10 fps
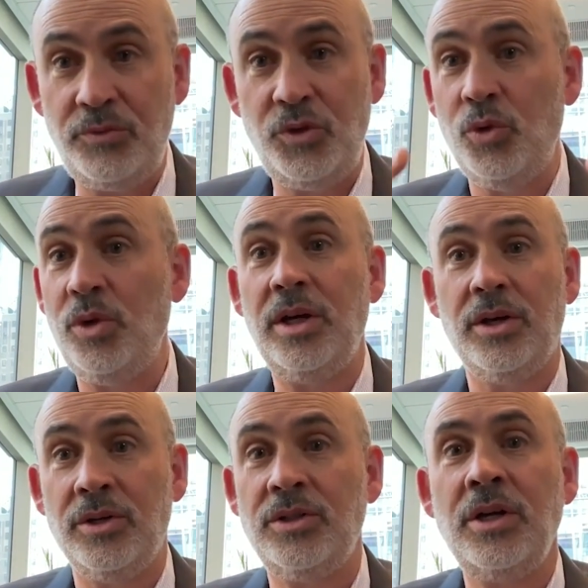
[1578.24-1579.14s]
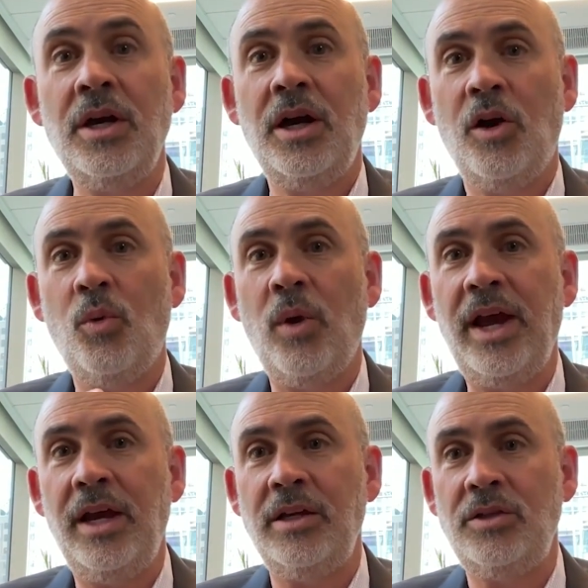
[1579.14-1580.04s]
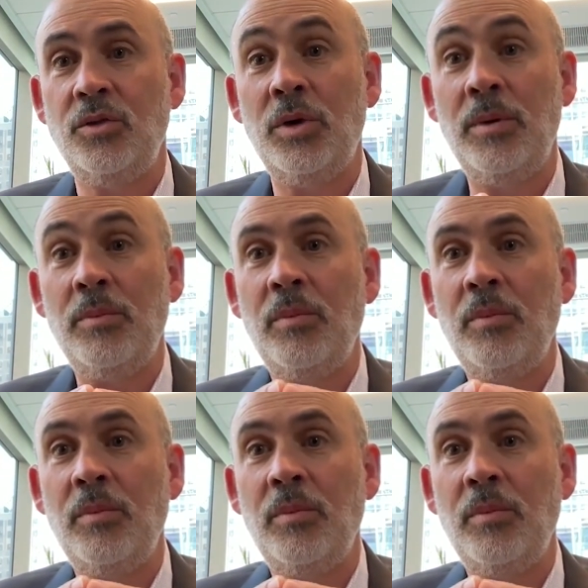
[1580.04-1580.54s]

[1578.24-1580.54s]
few years a way to